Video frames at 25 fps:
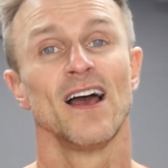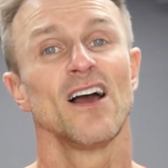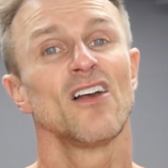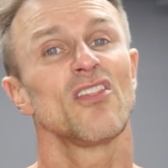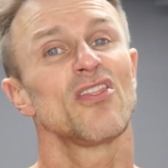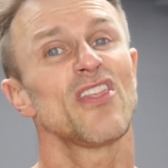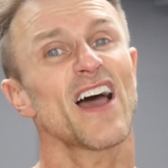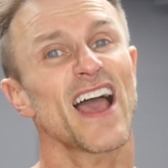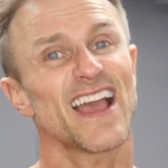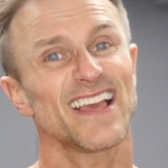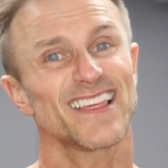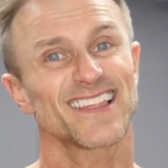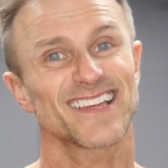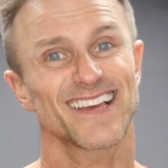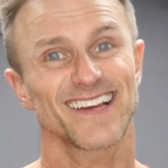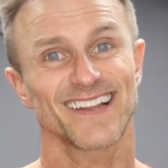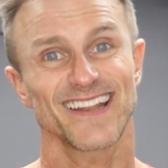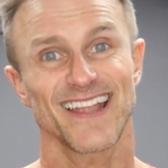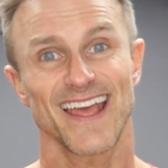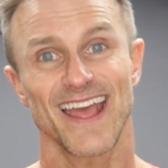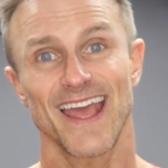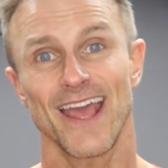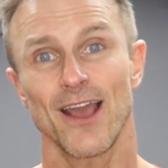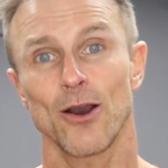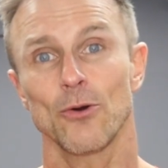That is going
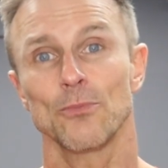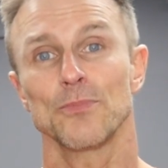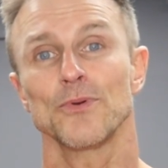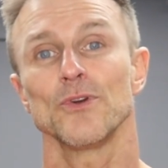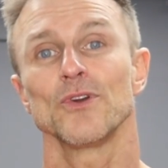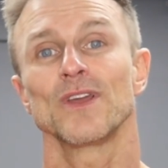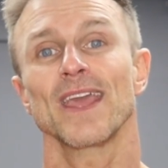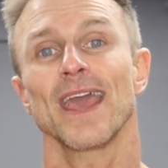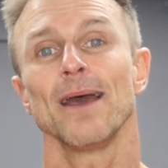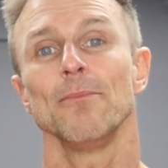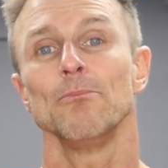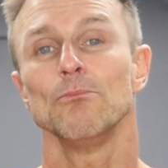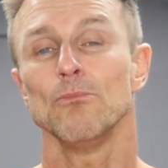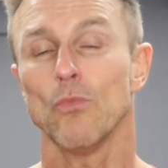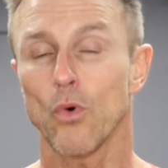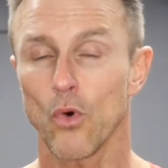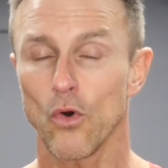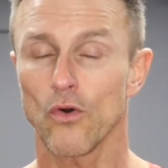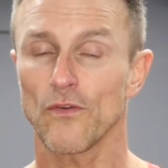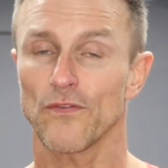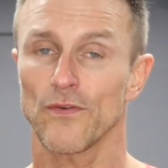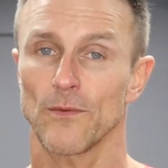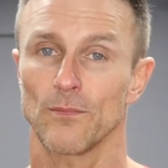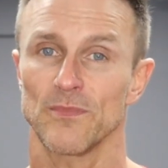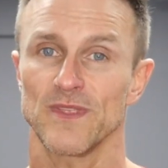to help you get
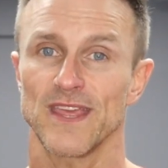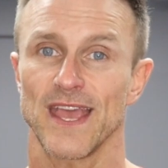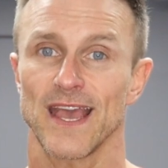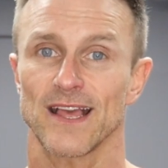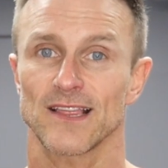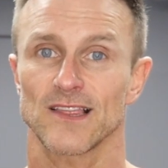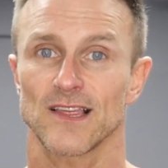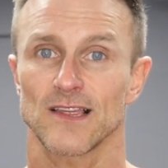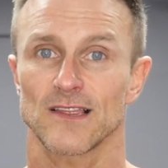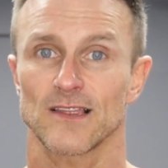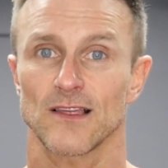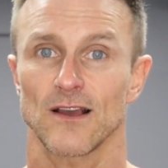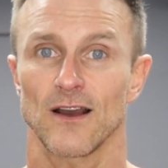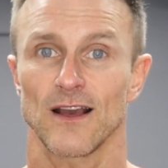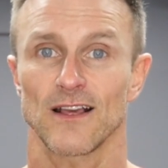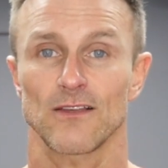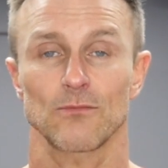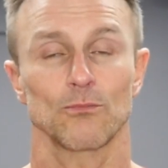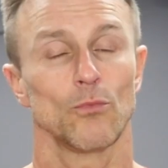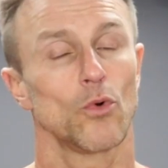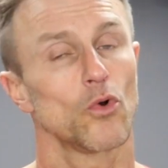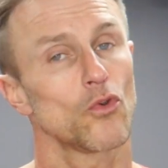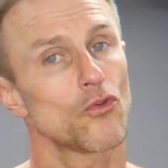more from the exercise, more